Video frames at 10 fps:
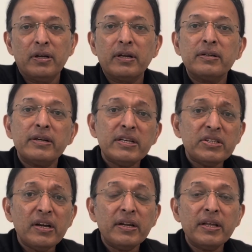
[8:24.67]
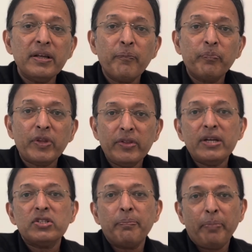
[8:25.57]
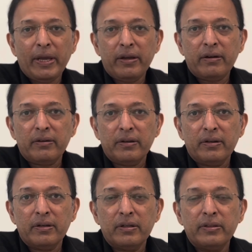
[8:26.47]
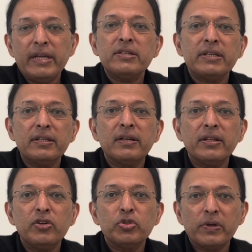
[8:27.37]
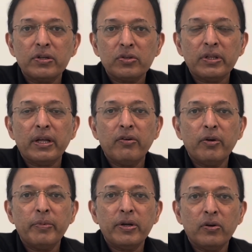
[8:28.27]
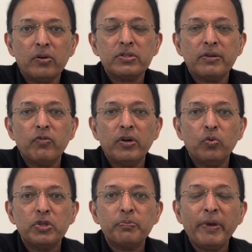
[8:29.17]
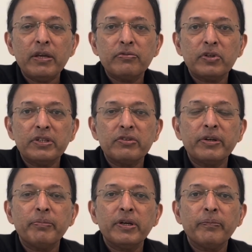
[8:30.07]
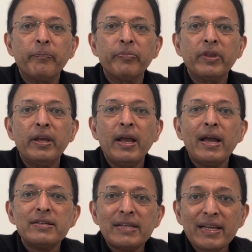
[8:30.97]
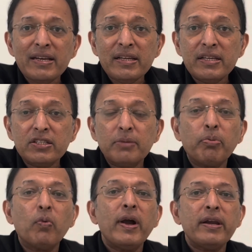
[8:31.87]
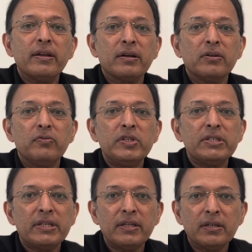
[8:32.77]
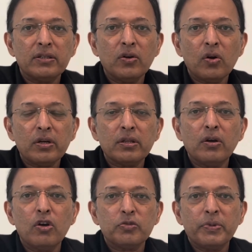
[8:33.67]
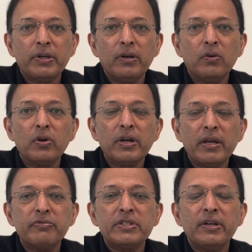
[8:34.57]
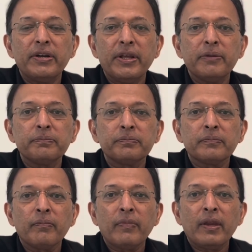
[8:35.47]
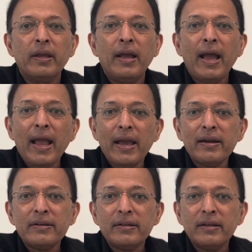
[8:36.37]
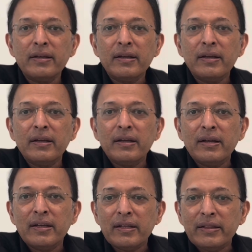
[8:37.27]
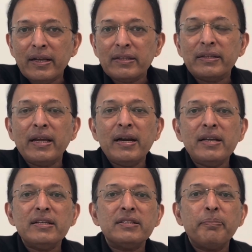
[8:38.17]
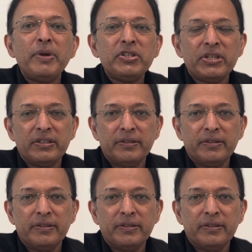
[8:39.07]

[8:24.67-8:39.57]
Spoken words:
Traditionally, there is a payer, that is either the insurance or the government or someone who is paying for the treatment. And second is the provider, which is either the doctor, the hospital, or a facility. And the third is the patient.